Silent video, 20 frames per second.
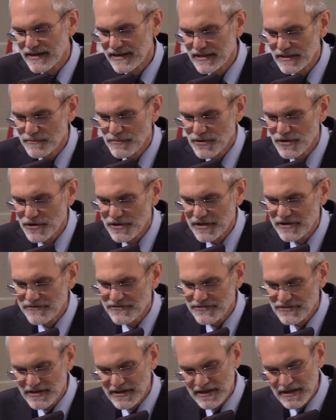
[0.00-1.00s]
in the burning
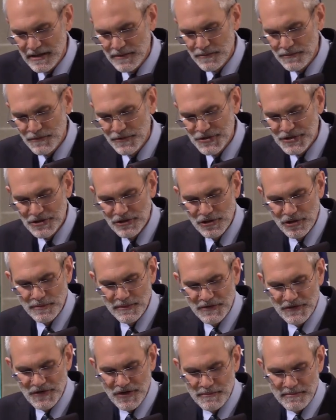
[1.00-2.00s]
flame which
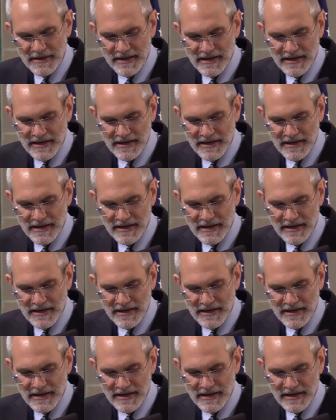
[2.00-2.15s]
illumines